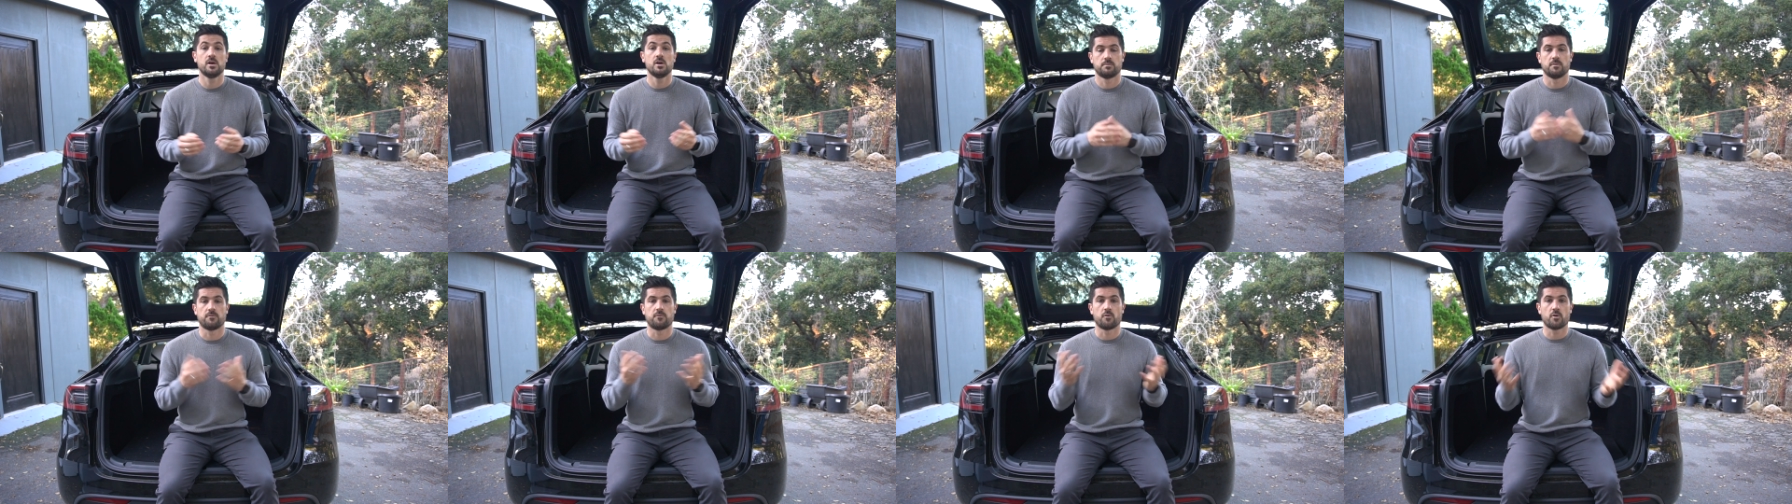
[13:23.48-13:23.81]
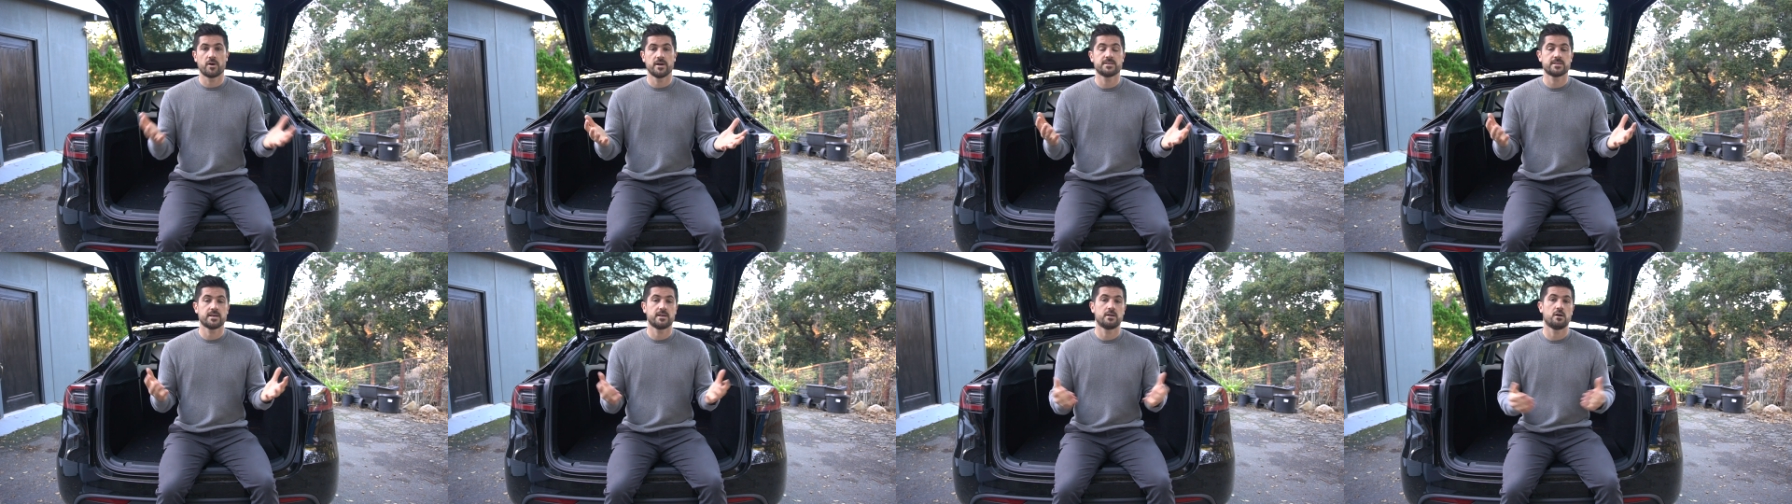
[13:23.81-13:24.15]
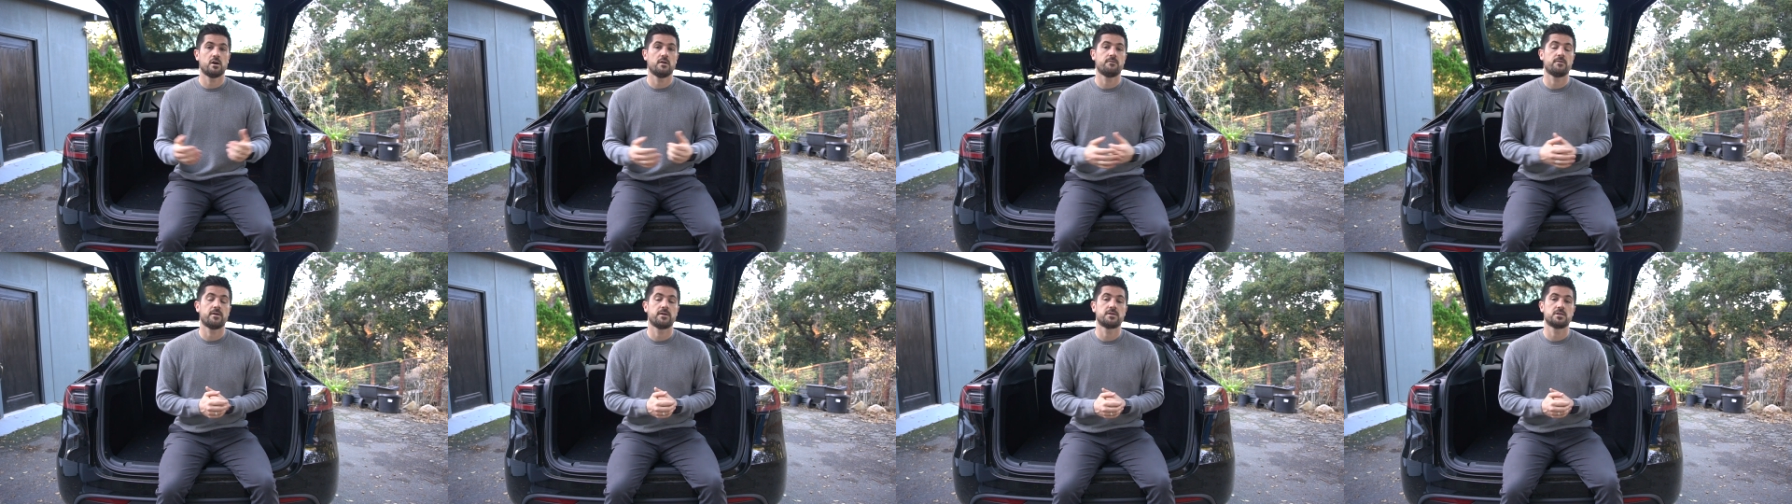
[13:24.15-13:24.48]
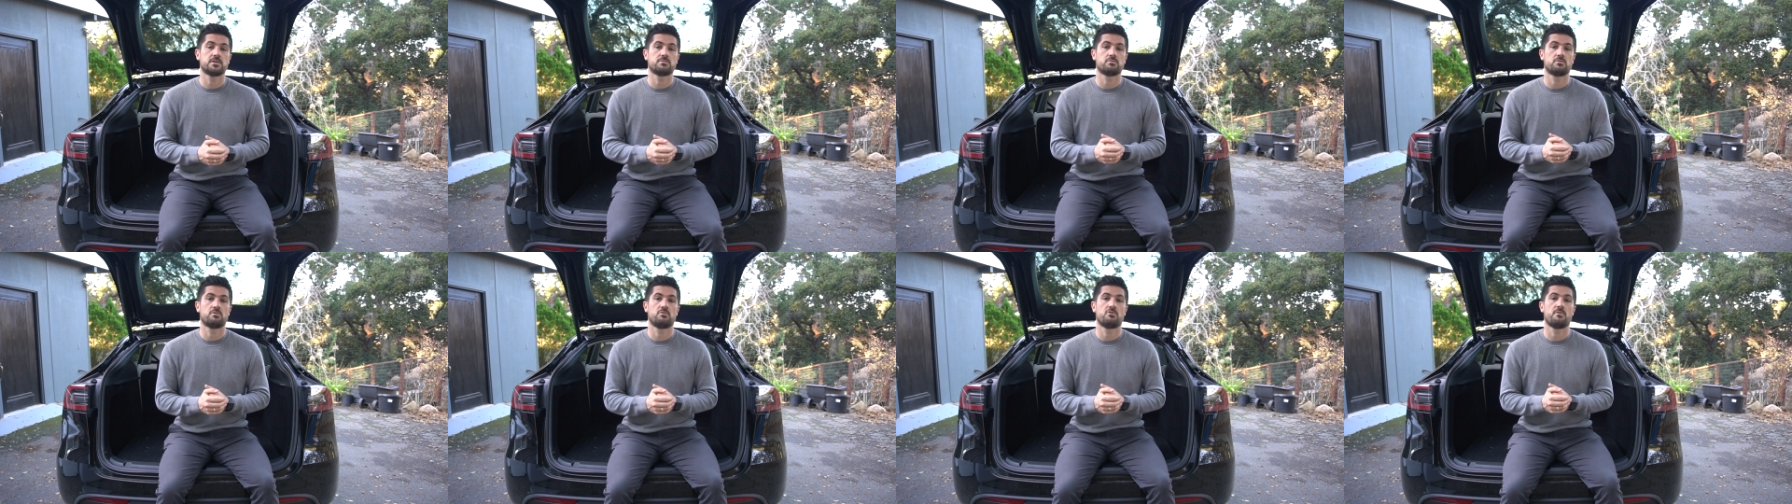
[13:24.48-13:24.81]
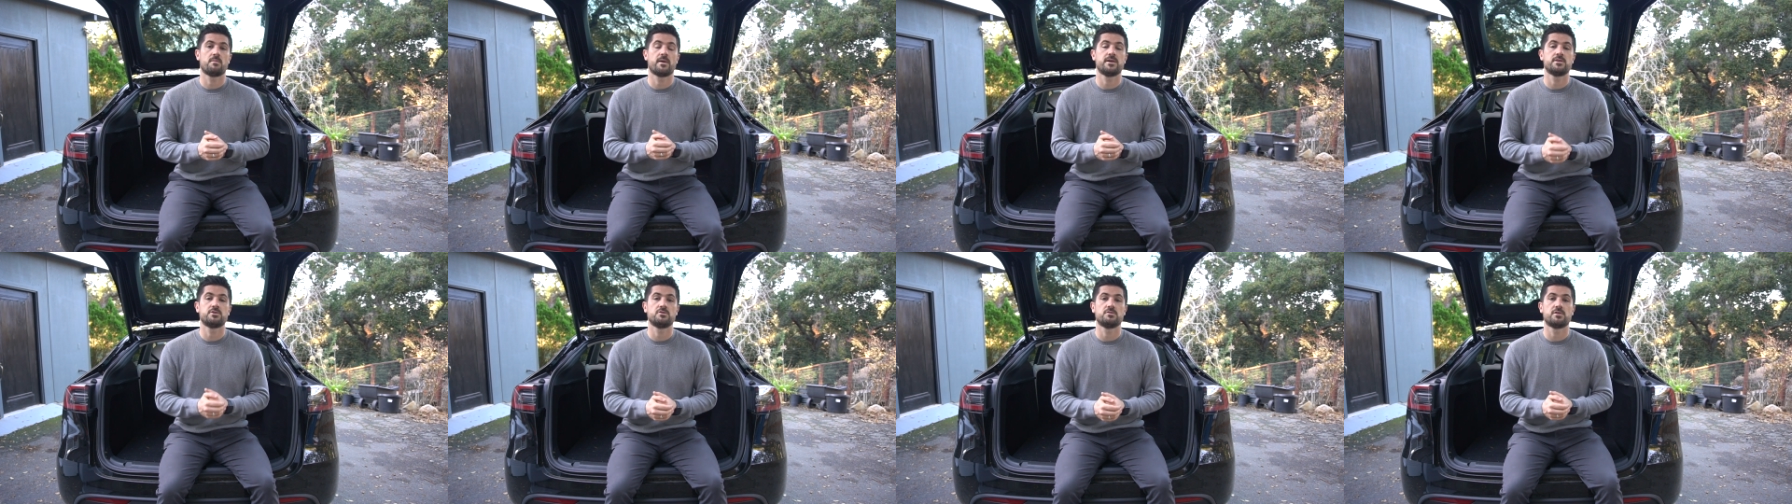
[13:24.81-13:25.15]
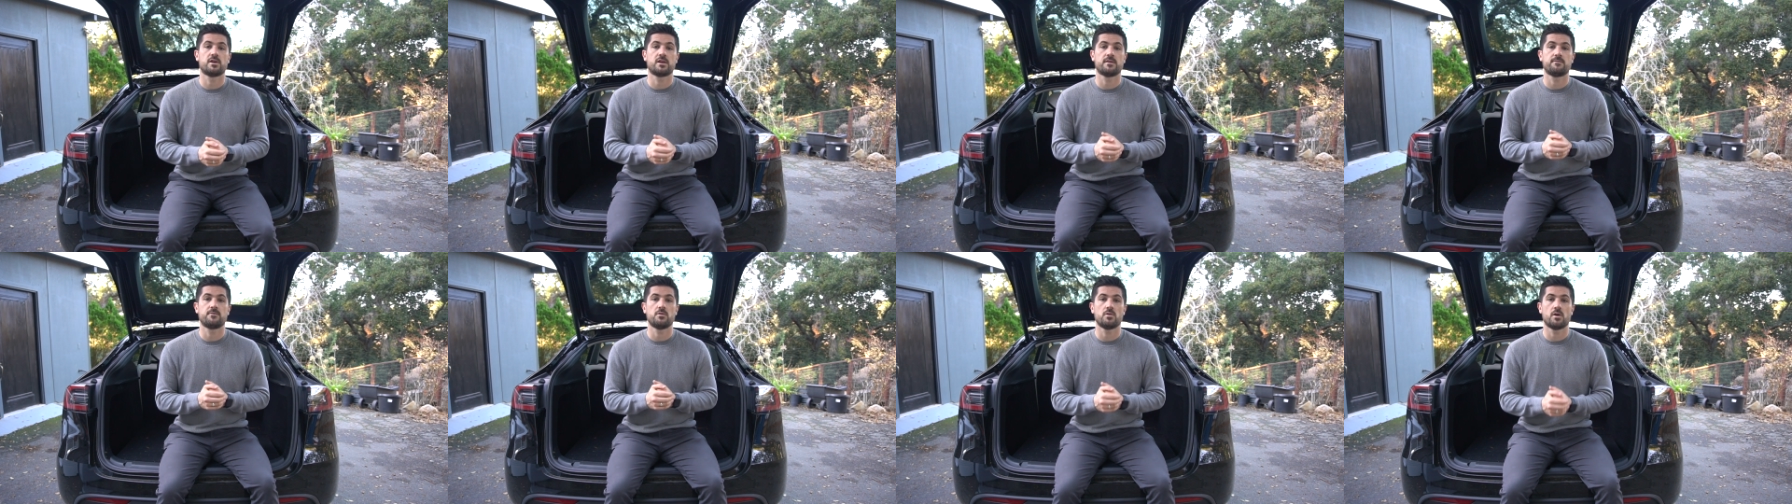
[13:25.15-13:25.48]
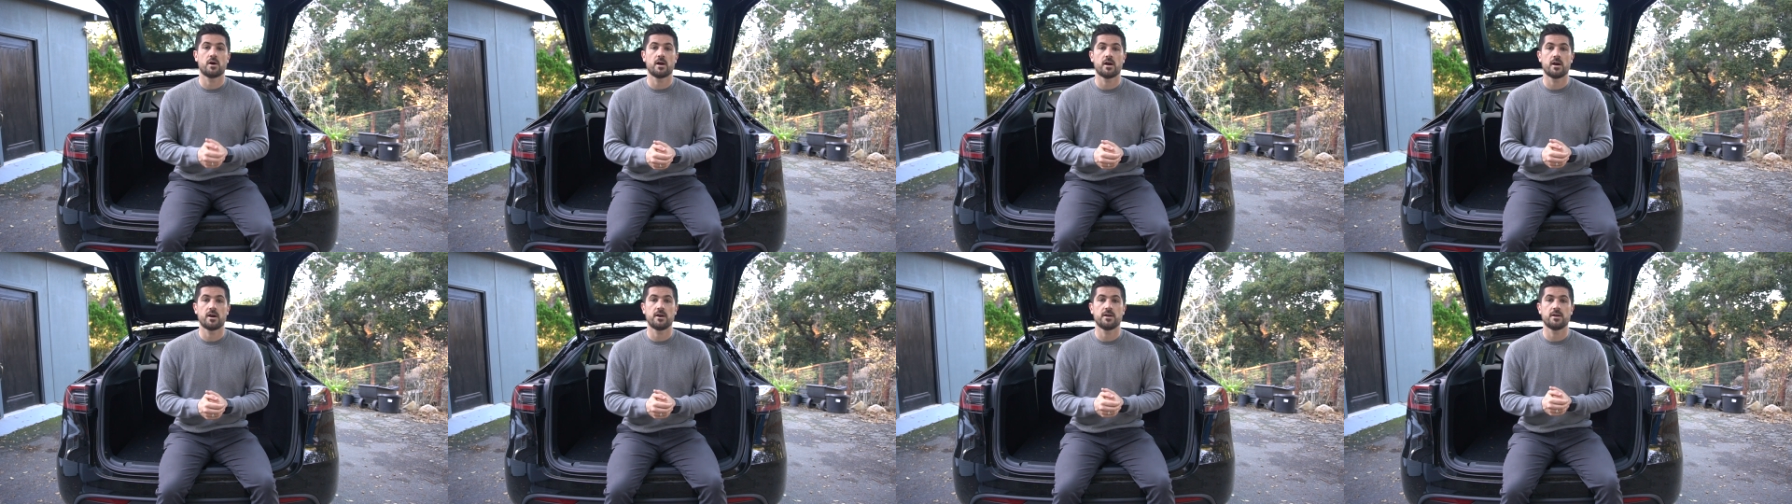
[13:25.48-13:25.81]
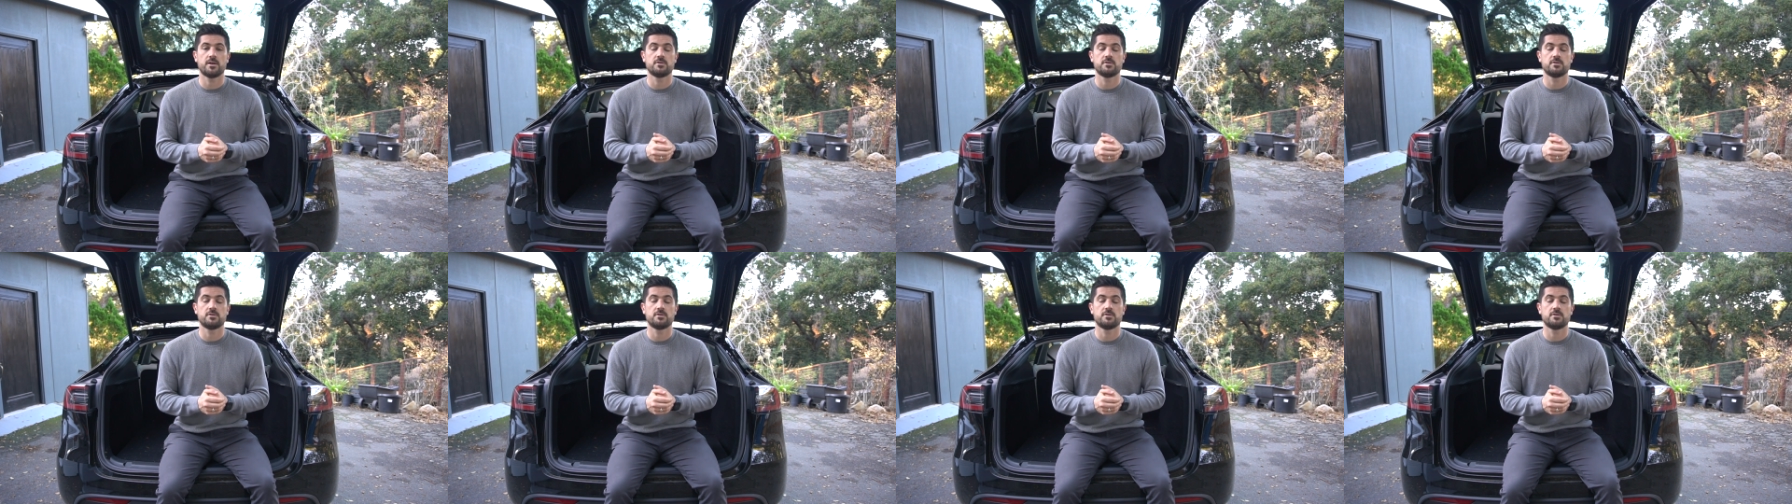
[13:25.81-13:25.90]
Before I sign off, I just want to remind you that if you are